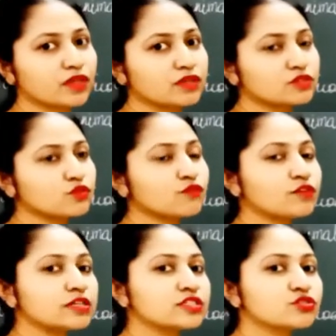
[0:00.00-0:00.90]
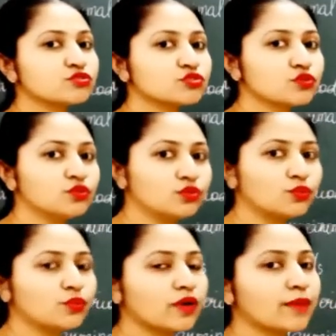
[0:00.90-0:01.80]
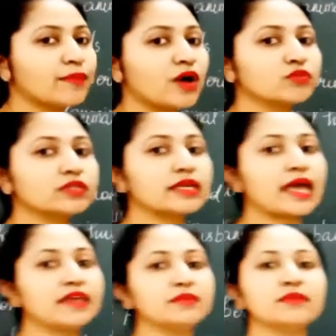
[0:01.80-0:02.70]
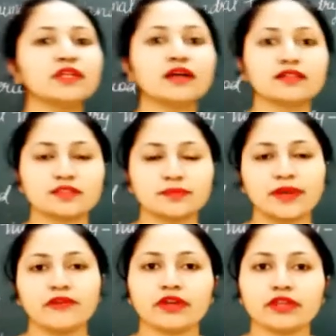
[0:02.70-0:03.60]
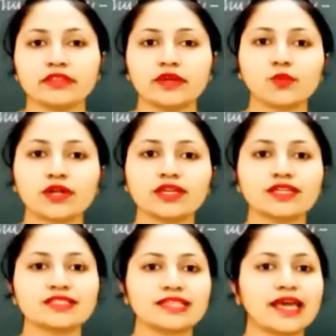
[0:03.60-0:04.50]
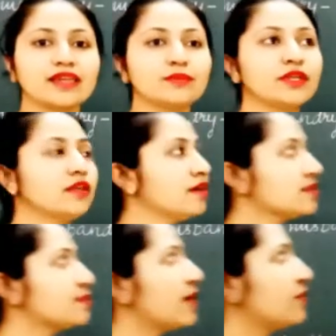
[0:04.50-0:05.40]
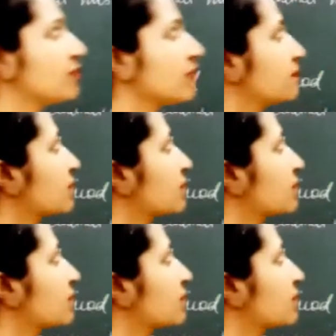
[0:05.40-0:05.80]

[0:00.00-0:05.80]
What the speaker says: So first you should know about the animal husbandry. That what is animal husbandry?